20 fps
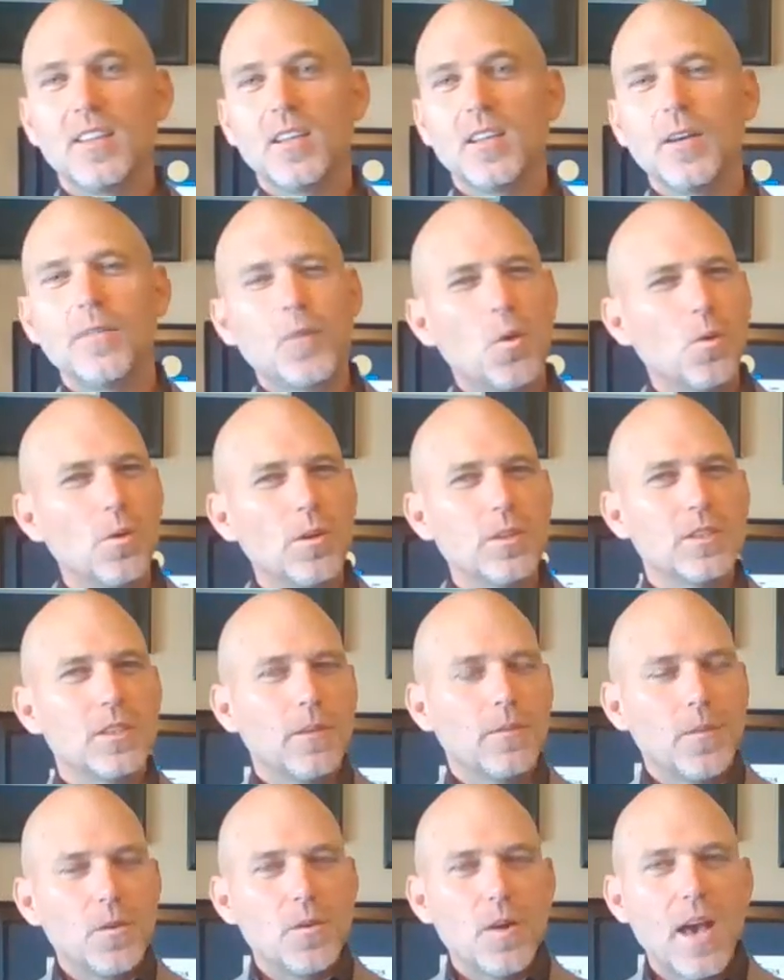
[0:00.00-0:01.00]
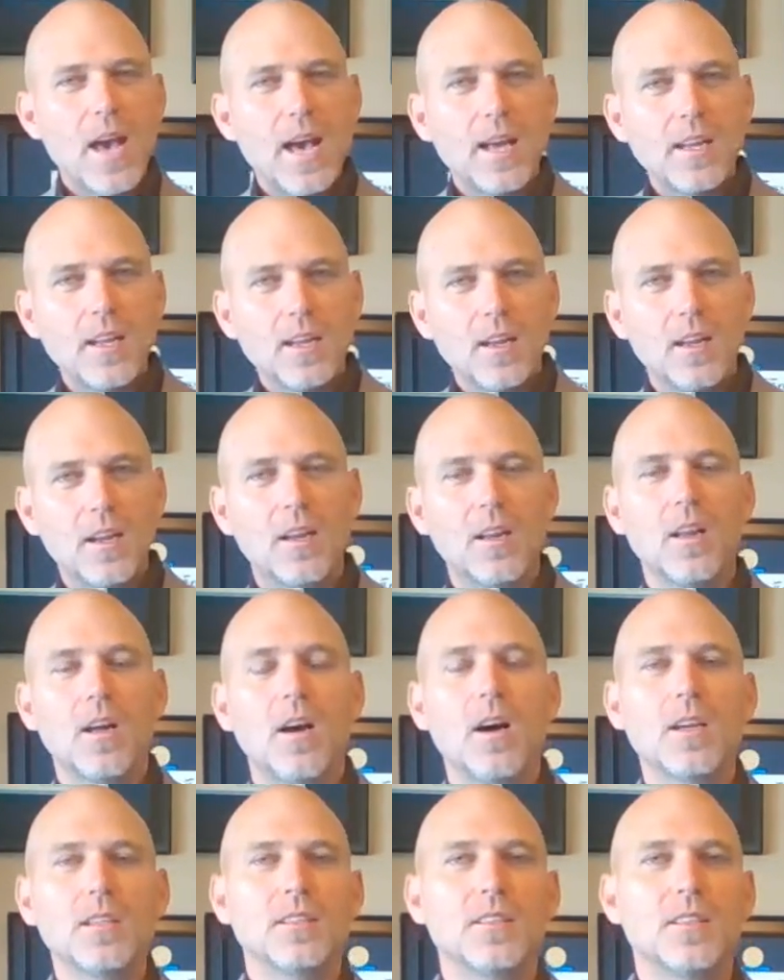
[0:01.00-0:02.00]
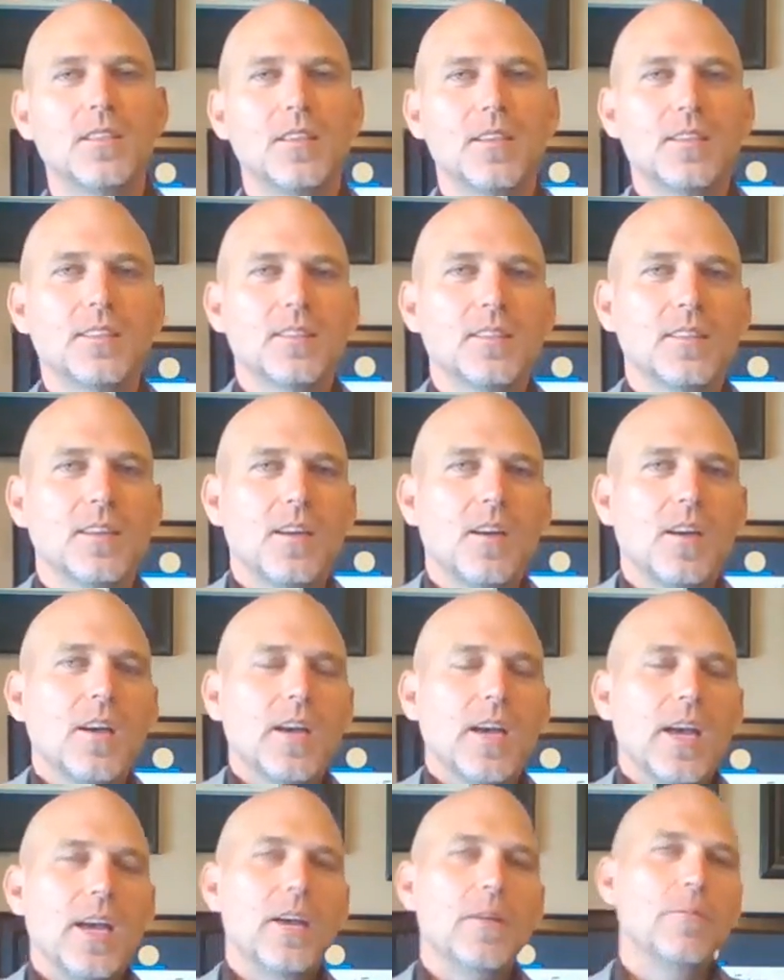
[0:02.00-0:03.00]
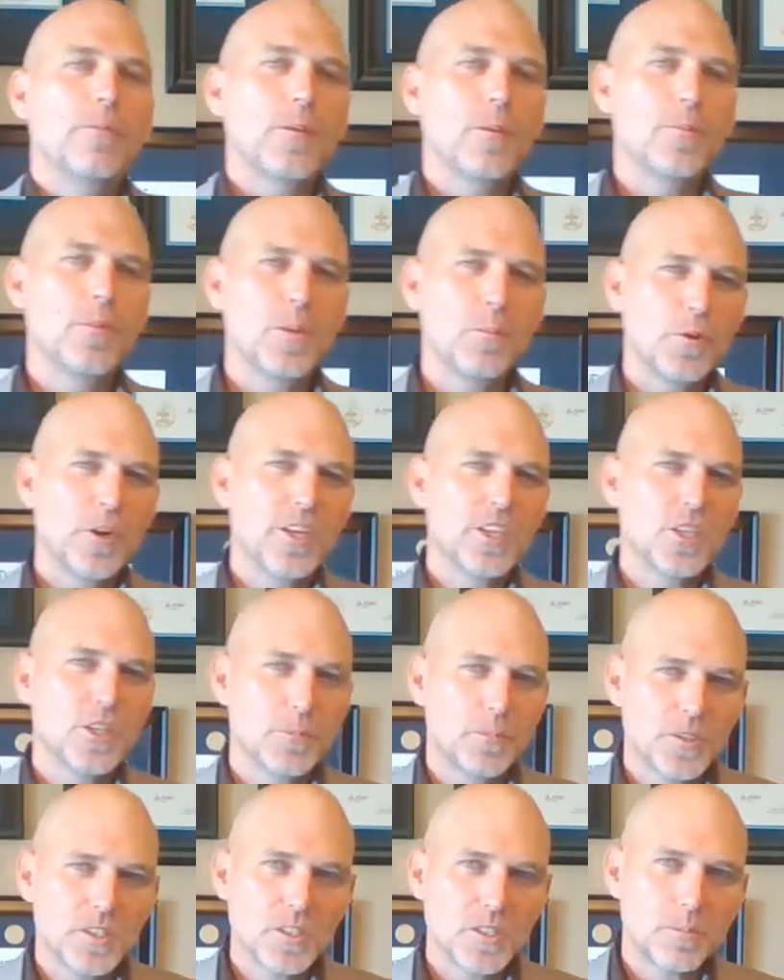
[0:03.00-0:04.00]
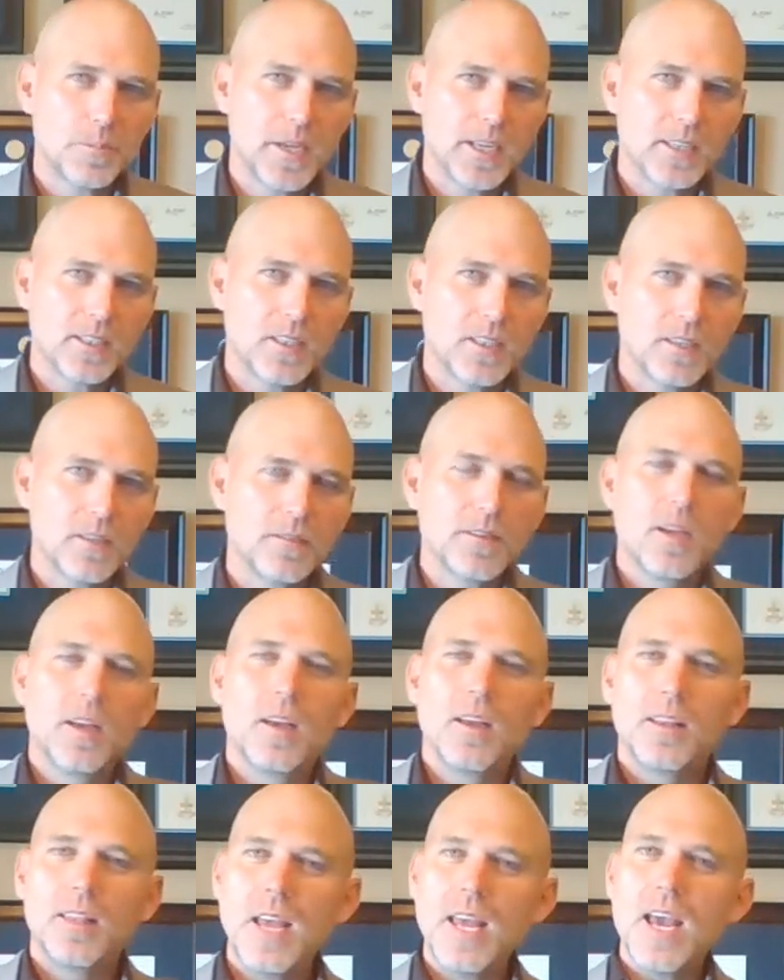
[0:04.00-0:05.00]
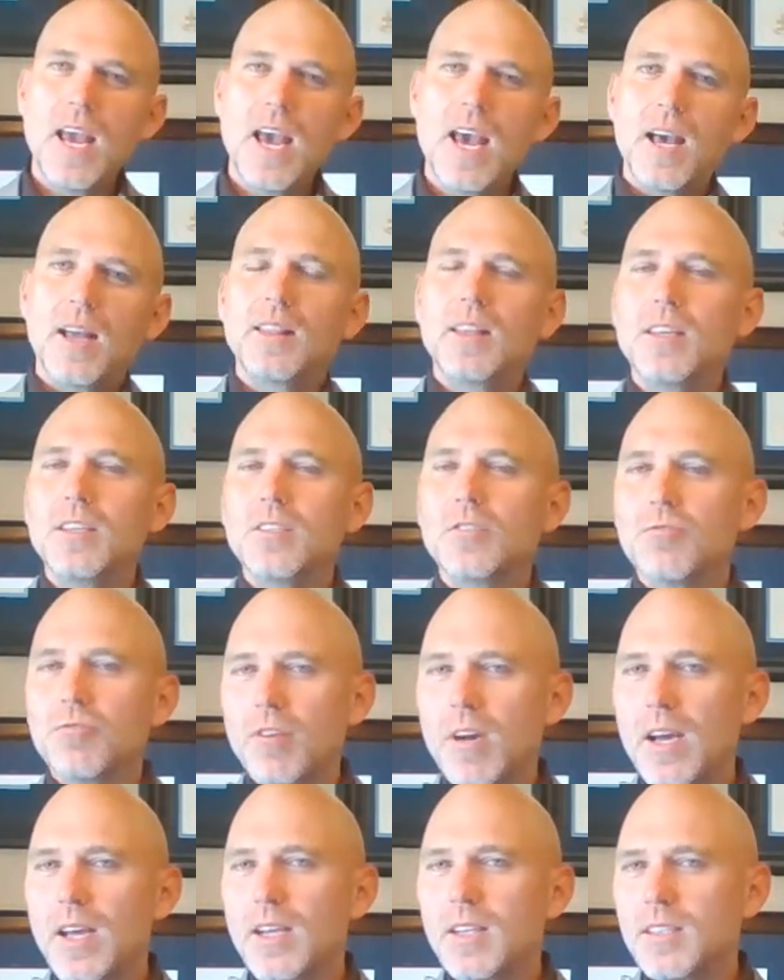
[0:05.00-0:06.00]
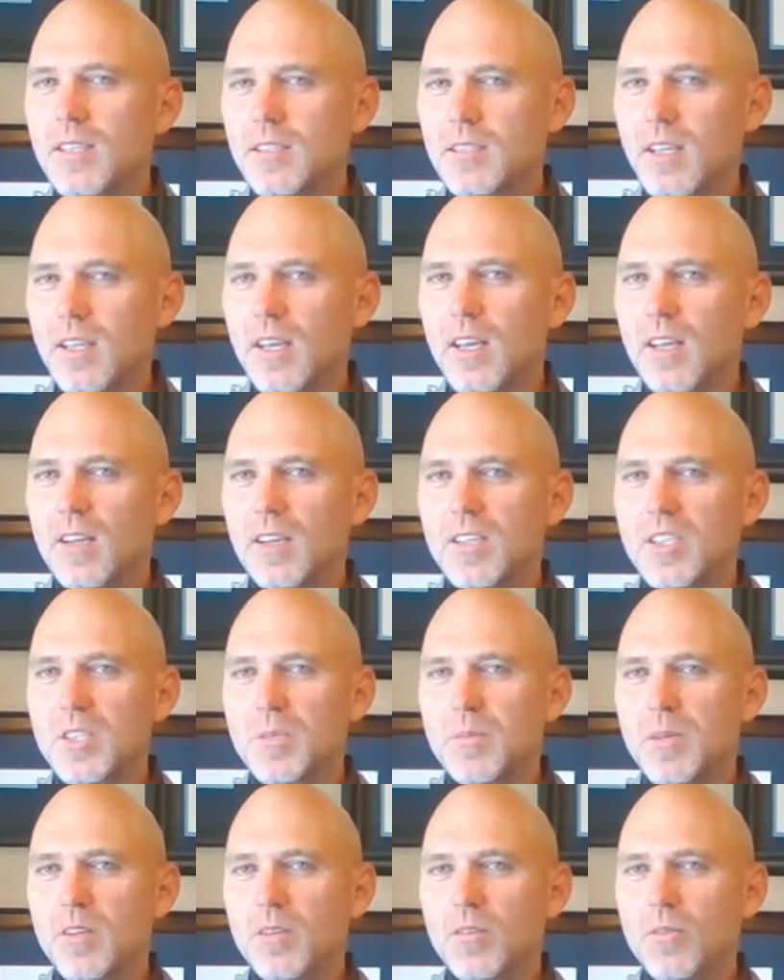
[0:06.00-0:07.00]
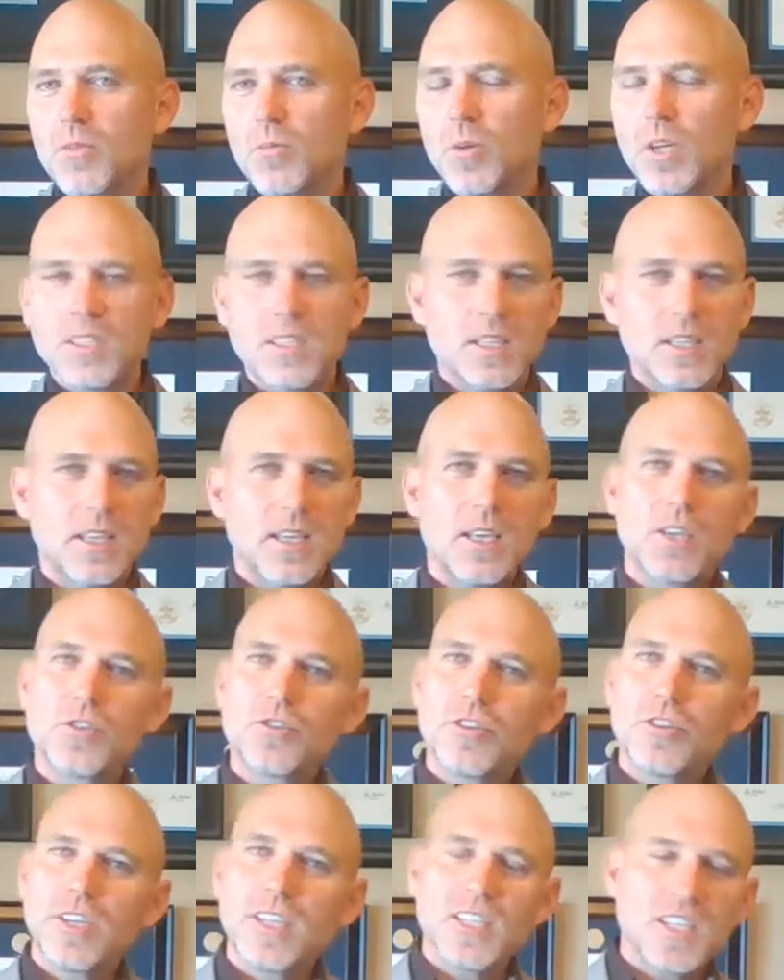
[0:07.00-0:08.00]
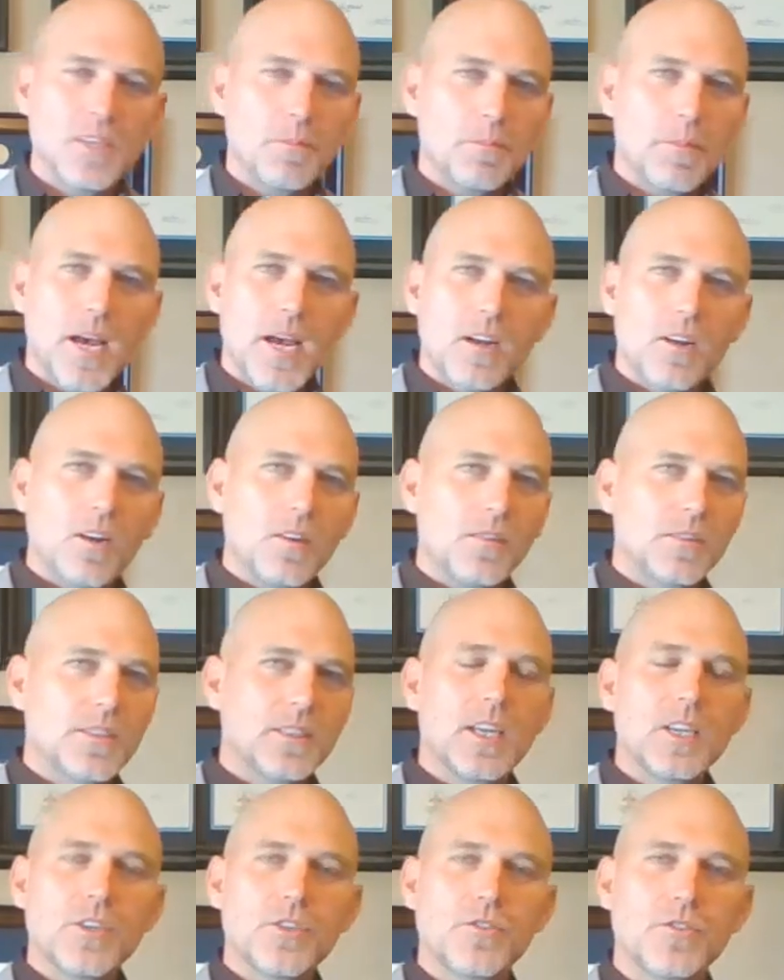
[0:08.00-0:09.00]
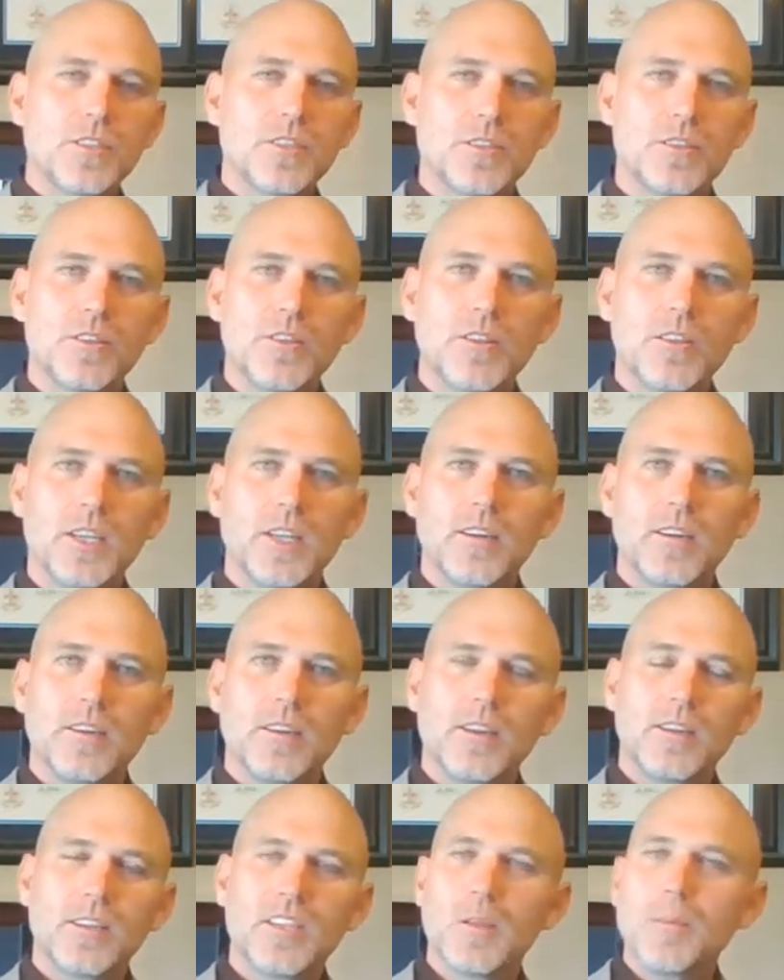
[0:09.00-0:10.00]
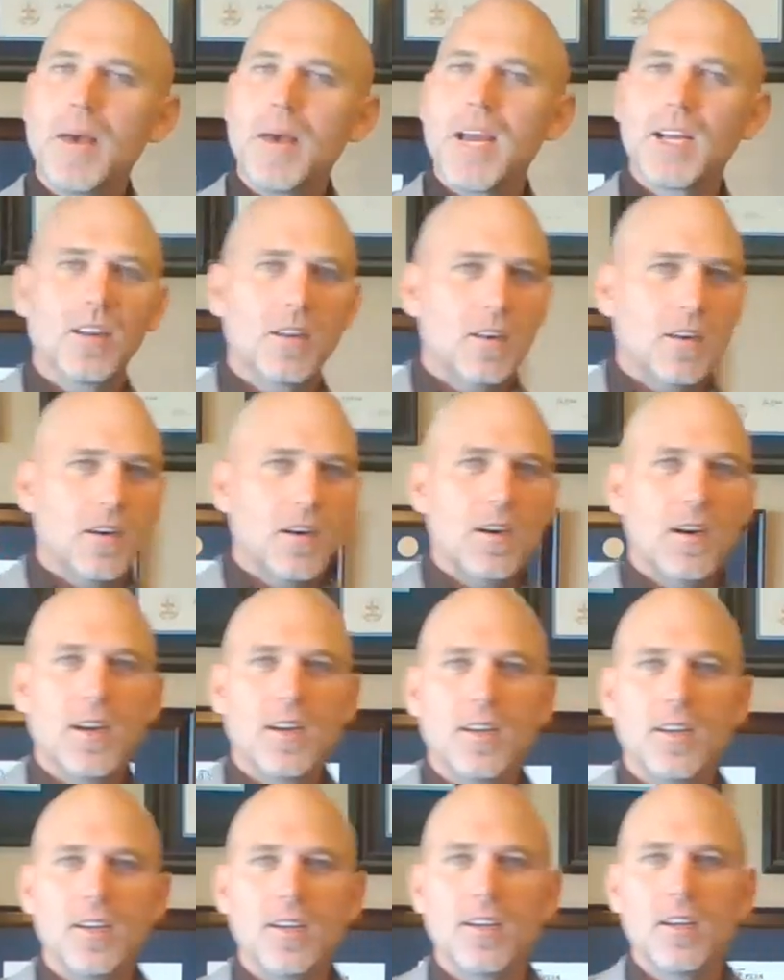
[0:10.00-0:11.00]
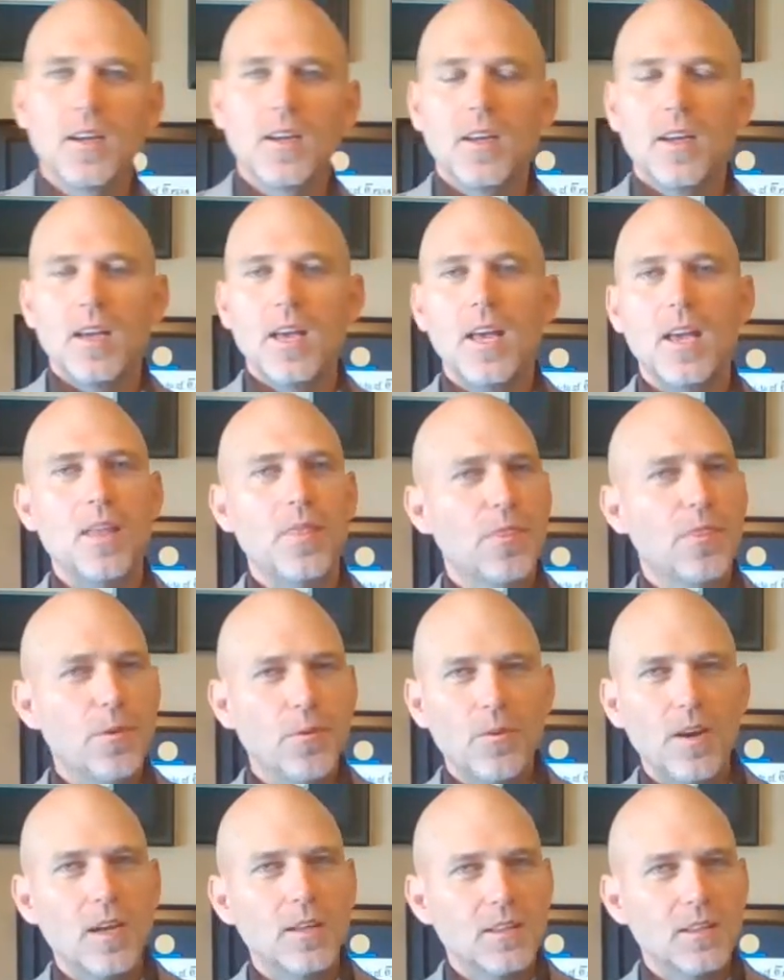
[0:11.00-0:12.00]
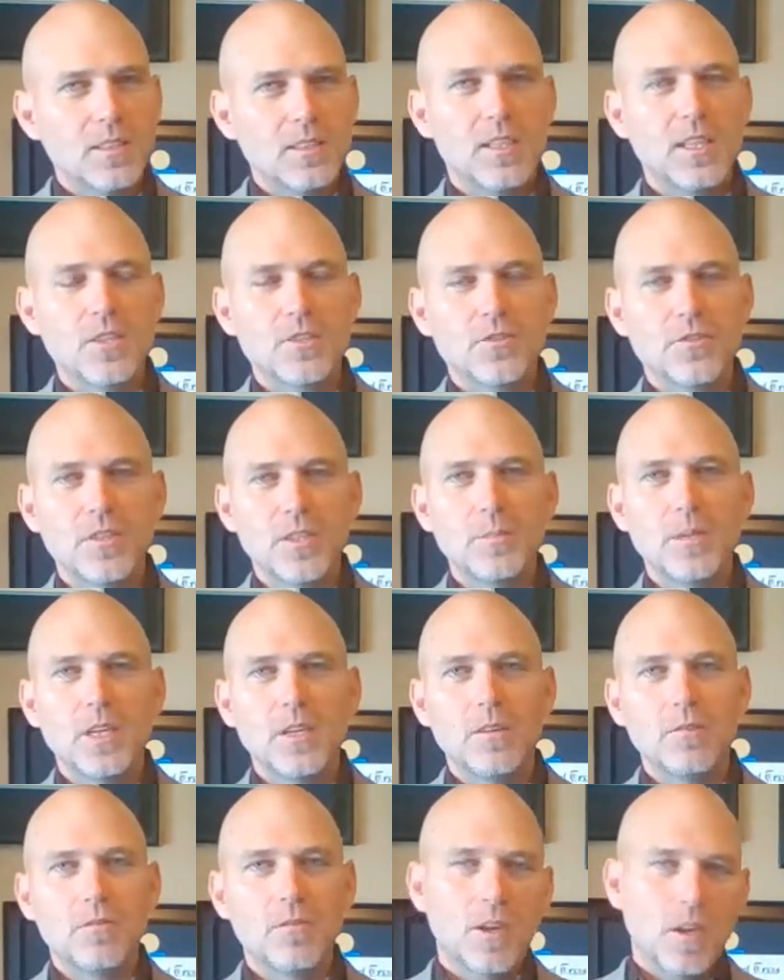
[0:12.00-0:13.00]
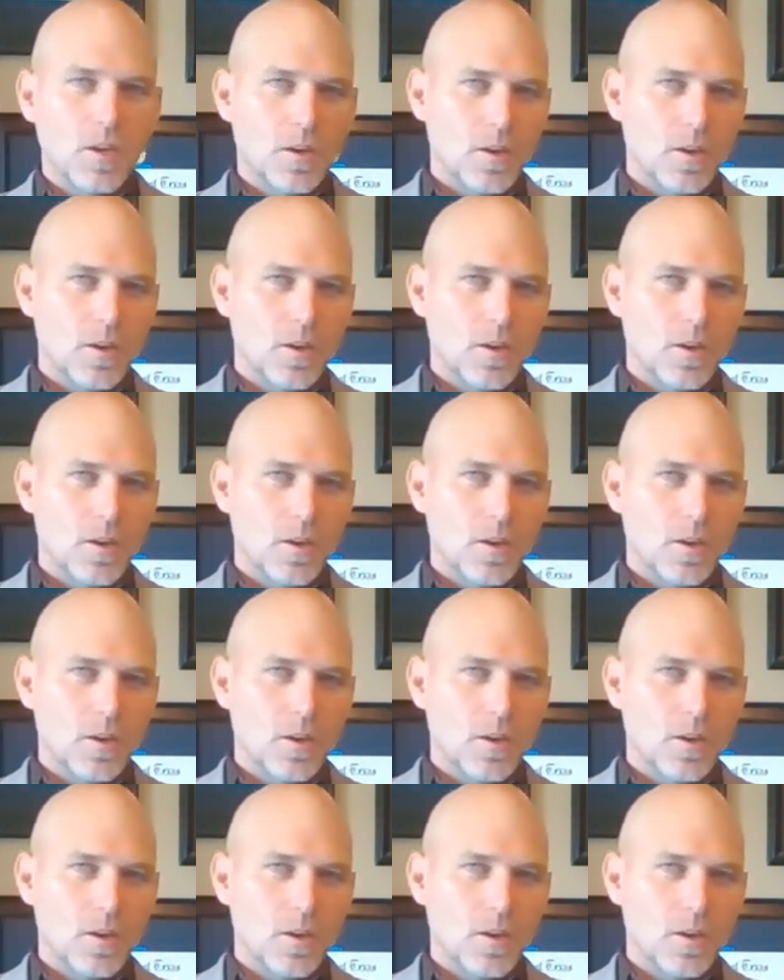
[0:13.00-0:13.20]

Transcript: Of course, if you had it and lost it. And from the British perspective, they had these rights as Englishmen, once again tracing back centuries earlier to the Magna Carta, and throughout the centuries being